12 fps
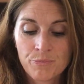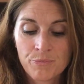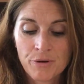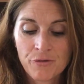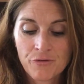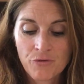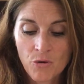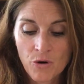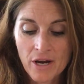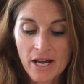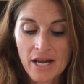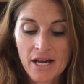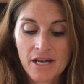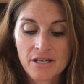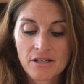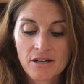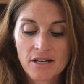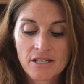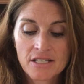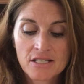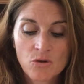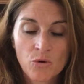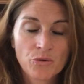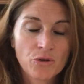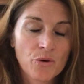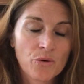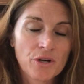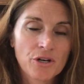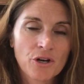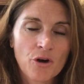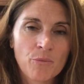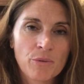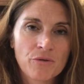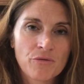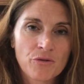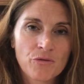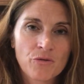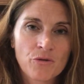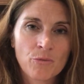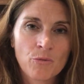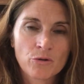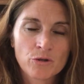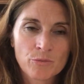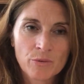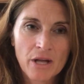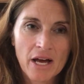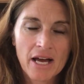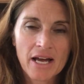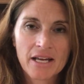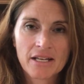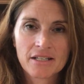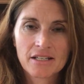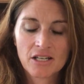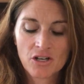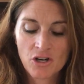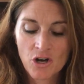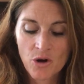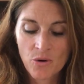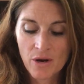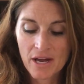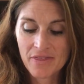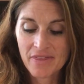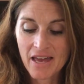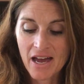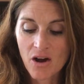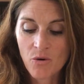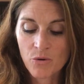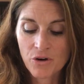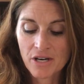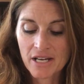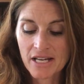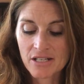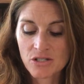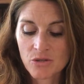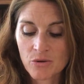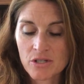beforehand, God told Noah, go be fruitful and multiply, and now we're going to get to